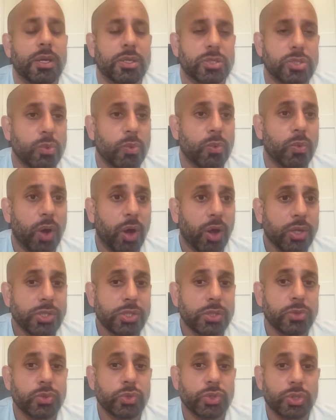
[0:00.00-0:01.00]
So our
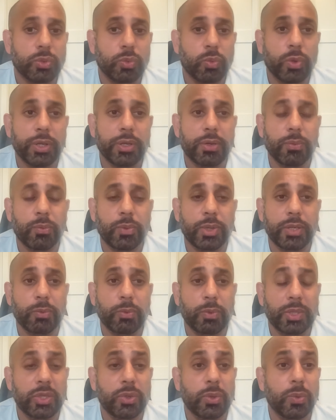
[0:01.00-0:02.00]
solution, what do
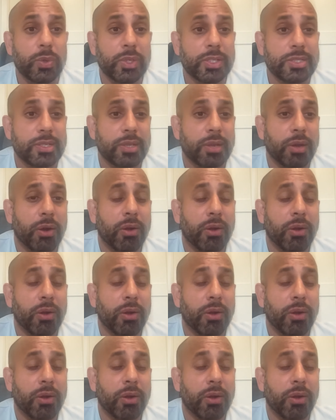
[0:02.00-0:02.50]
we do is,